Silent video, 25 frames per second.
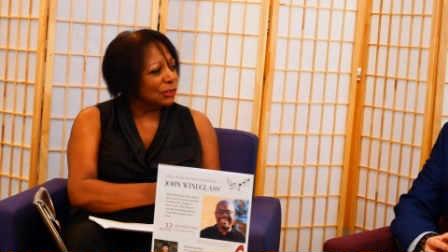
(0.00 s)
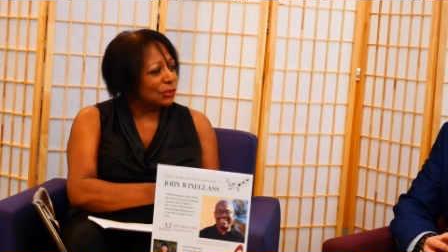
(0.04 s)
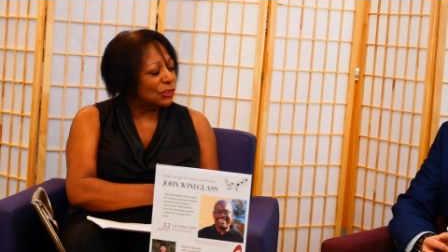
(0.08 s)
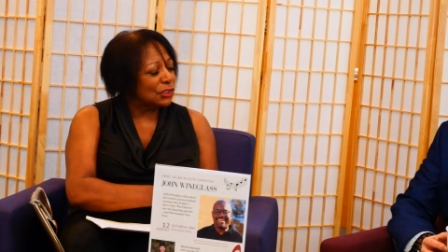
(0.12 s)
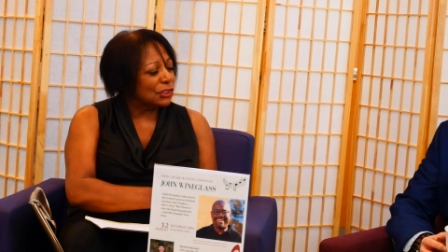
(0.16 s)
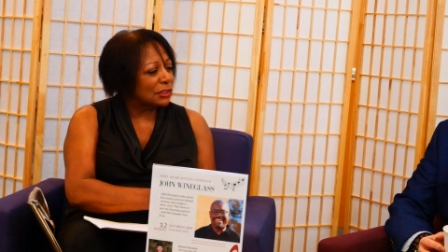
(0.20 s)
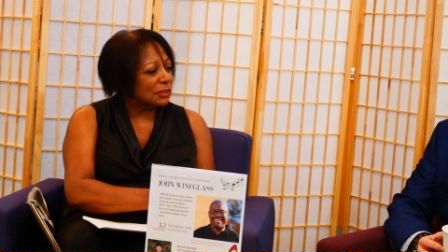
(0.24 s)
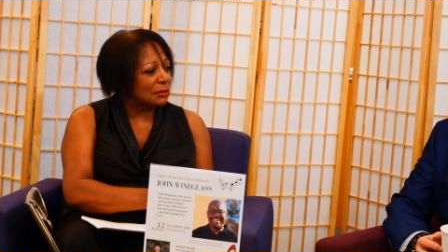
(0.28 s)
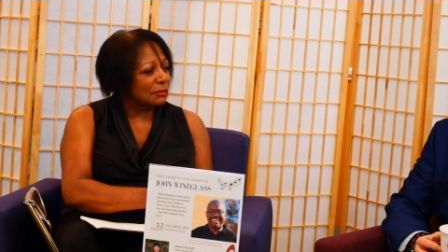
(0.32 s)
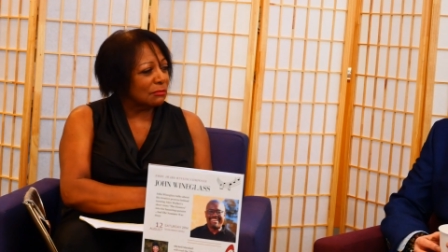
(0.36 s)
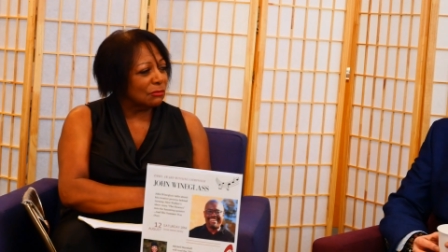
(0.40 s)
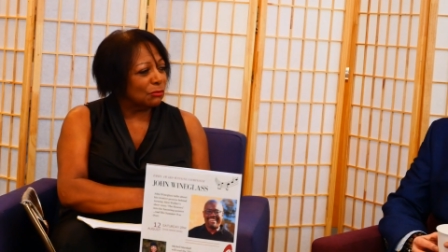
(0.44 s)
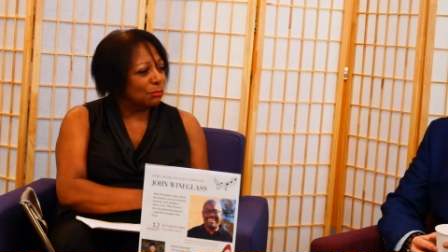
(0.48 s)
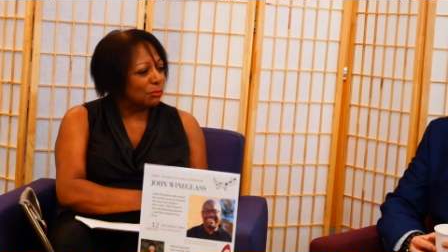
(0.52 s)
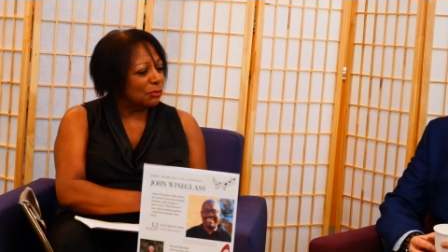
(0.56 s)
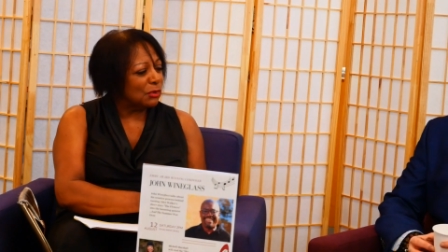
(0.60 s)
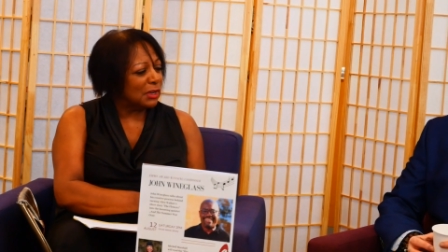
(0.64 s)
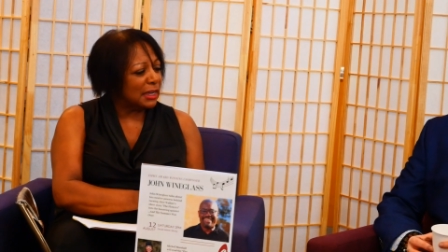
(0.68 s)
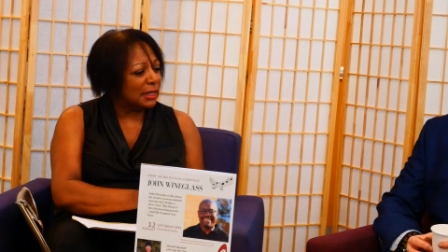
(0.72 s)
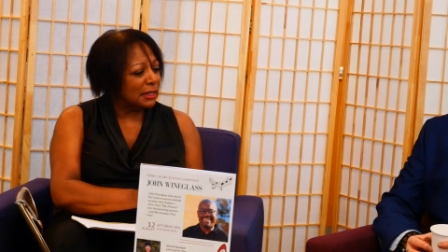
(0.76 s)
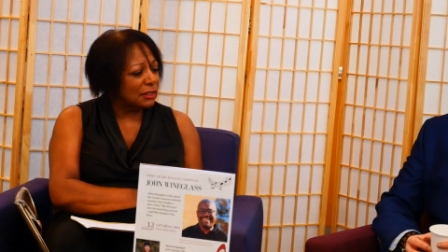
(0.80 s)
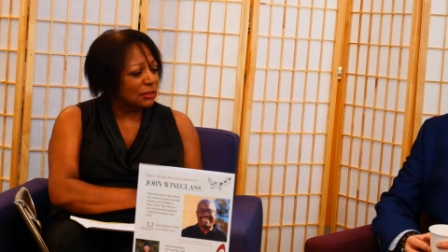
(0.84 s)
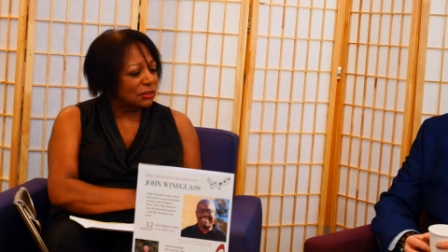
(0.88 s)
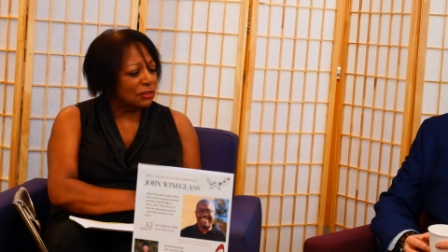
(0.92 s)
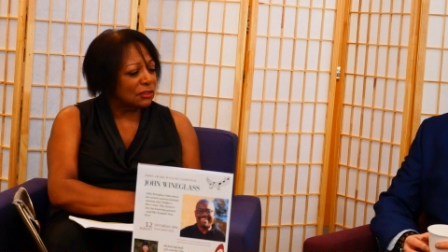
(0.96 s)
just
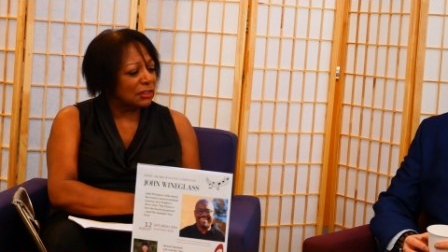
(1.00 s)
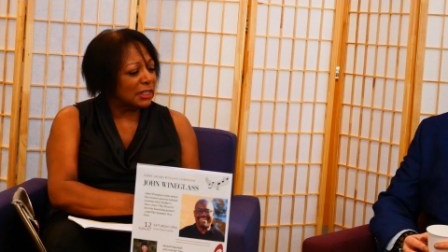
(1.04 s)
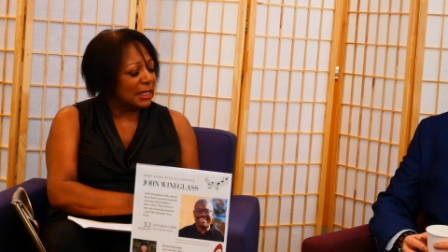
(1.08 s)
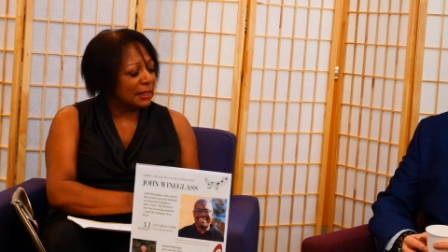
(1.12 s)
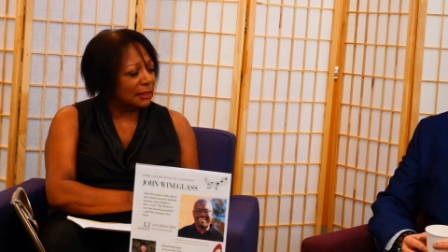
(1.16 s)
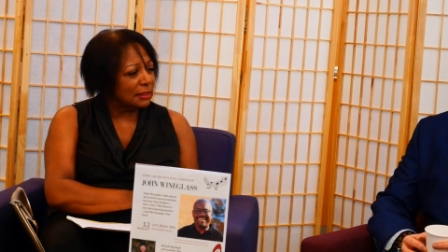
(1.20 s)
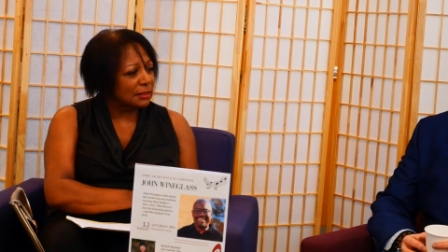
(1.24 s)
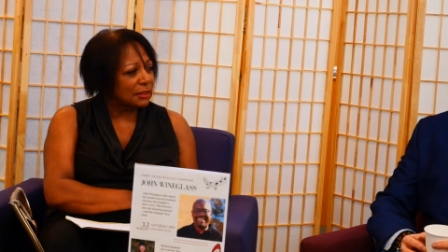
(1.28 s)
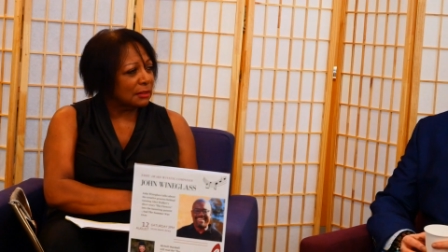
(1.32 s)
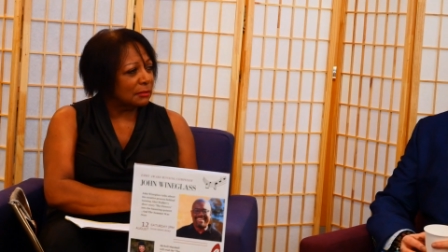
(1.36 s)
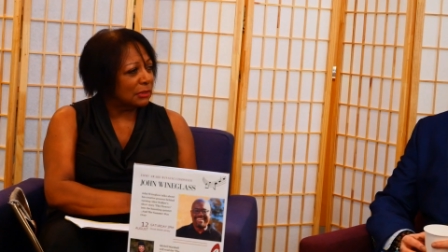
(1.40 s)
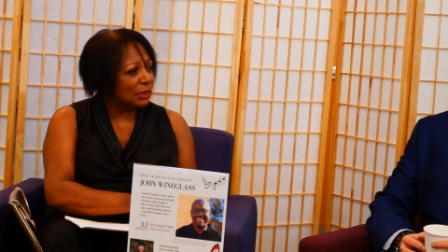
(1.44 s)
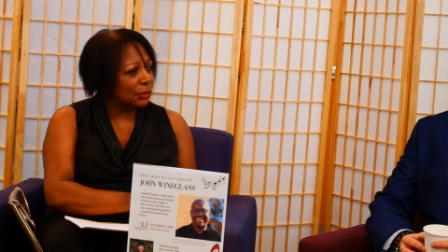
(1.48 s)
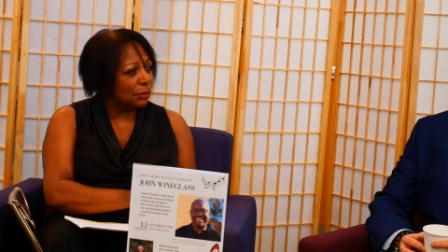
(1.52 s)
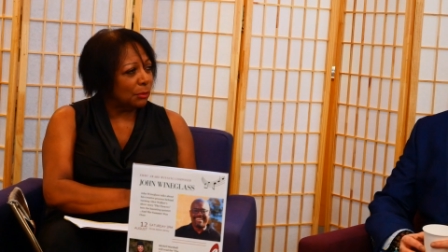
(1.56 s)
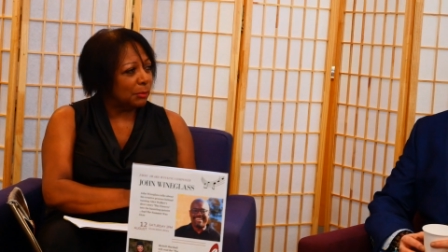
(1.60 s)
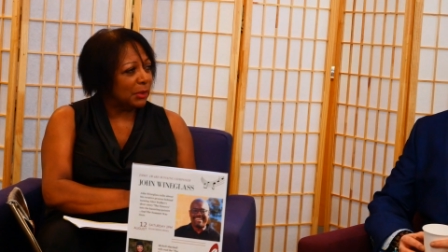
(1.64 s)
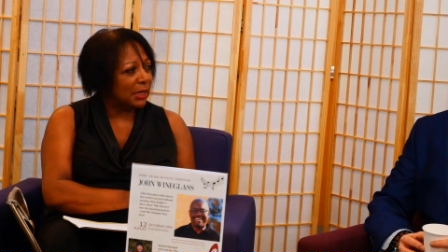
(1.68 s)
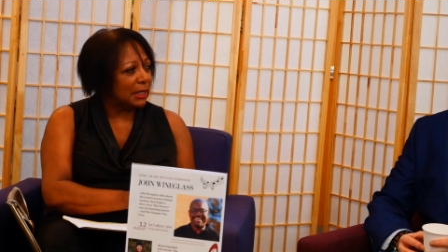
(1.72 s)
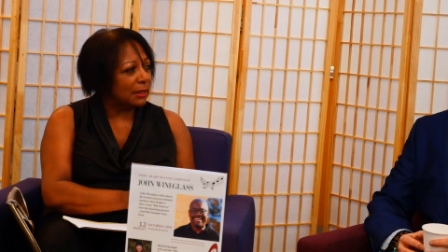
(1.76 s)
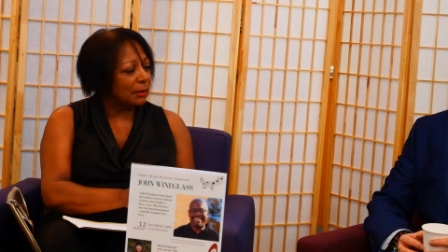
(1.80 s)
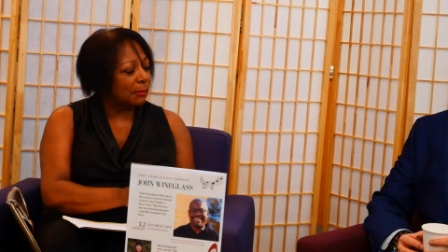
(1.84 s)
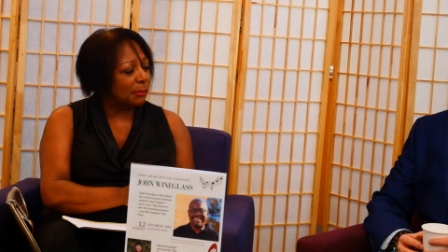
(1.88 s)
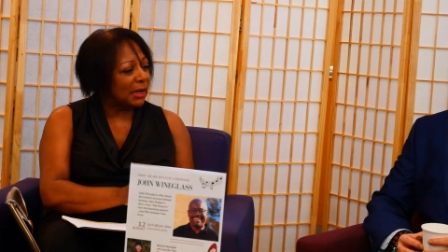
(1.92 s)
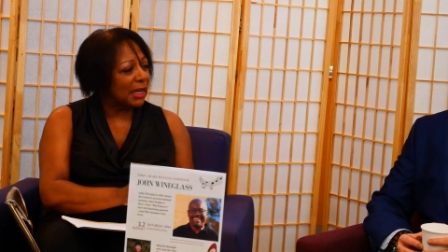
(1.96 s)
kind of tell us a little
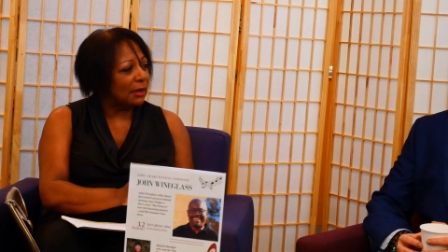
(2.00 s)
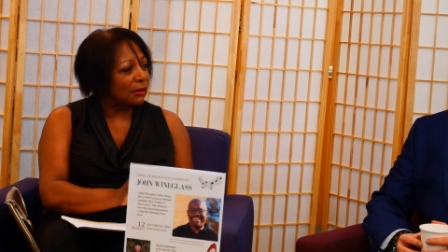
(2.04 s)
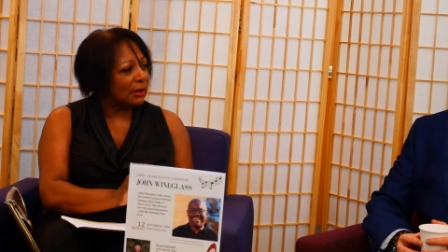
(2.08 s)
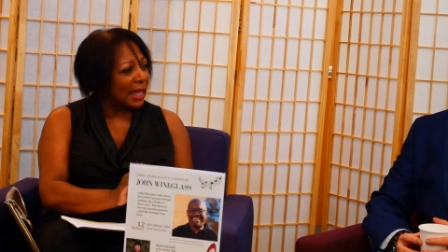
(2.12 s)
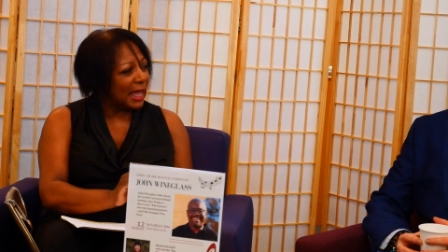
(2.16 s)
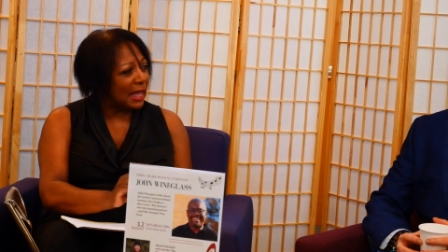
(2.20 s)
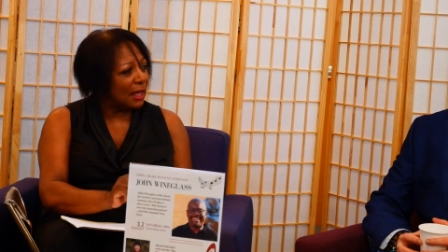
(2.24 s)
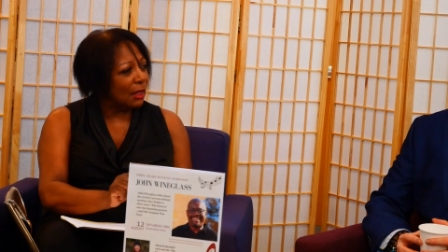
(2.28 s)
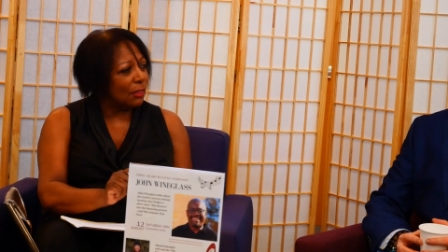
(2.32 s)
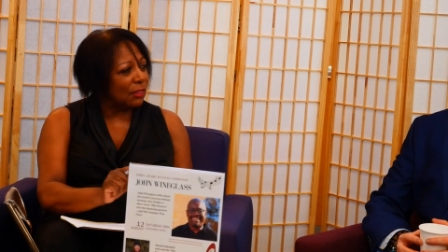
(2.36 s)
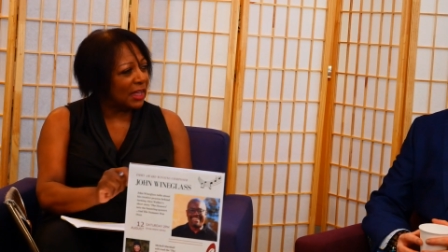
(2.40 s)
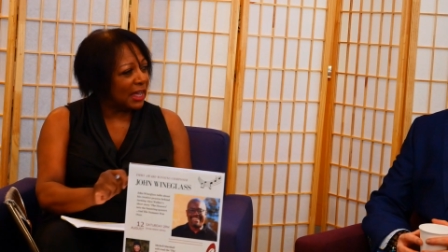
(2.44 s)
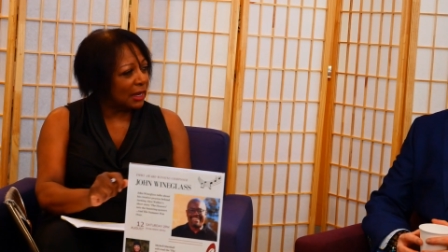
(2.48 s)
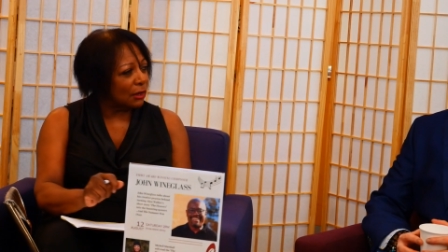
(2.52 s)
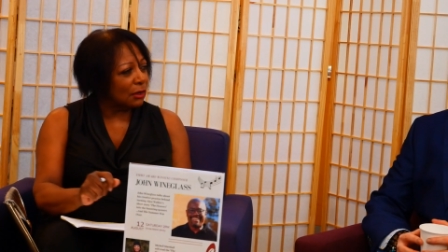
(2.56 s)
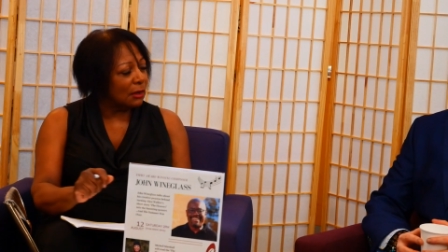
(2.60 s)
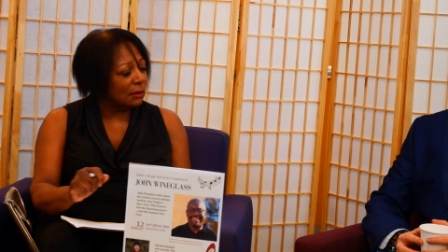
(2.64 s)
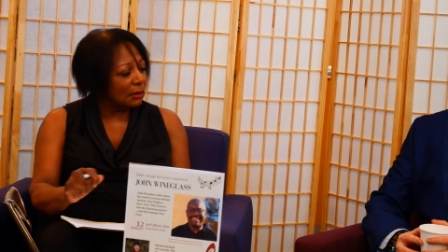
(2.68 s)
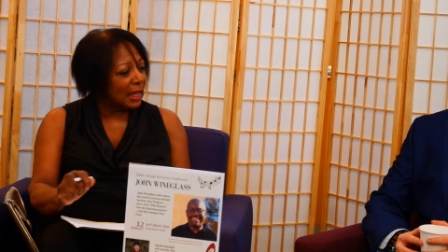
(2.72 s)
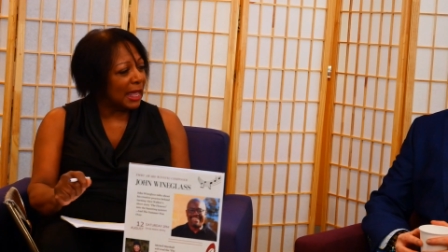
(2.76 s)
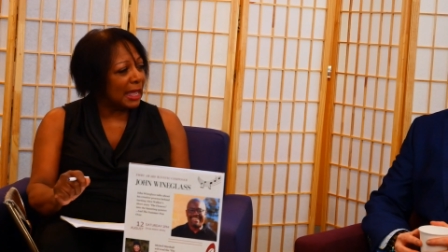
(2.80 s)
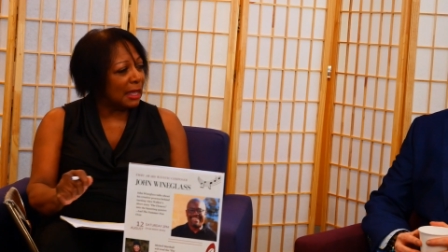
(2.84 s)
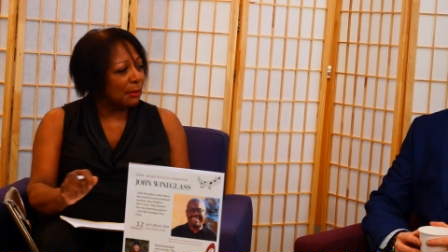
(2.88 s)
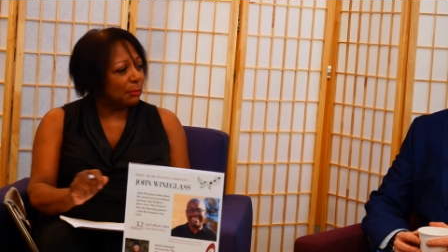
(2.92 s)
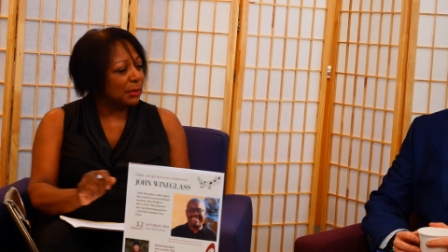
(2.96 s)
bit about how that
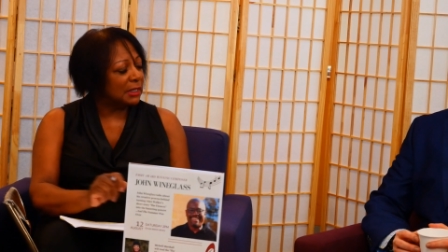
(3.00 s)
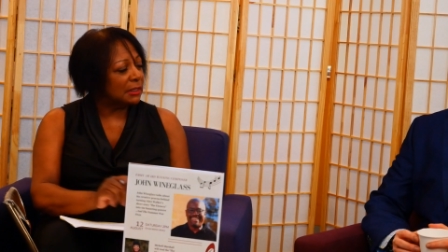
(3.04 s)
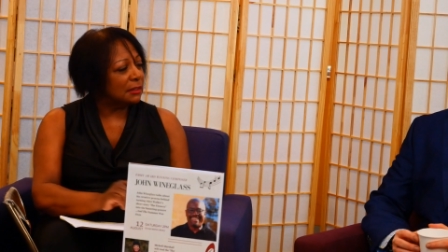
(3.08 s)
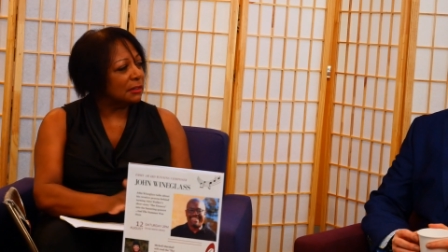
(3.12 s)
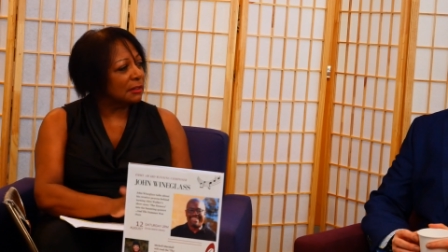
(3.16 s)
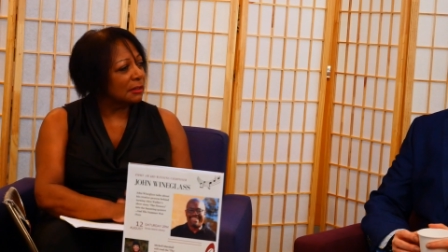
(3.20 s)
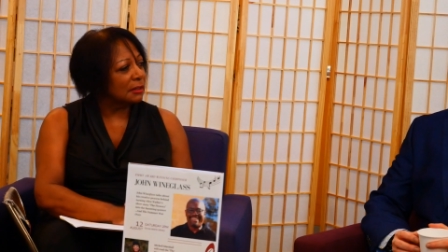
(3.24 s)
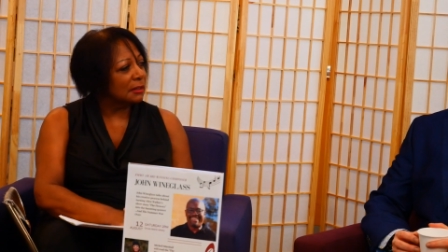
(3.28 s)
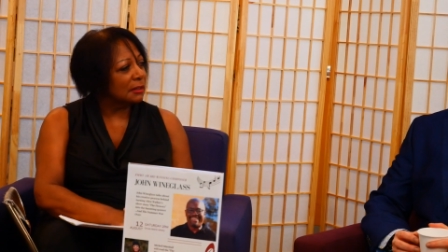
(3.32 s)
all happened.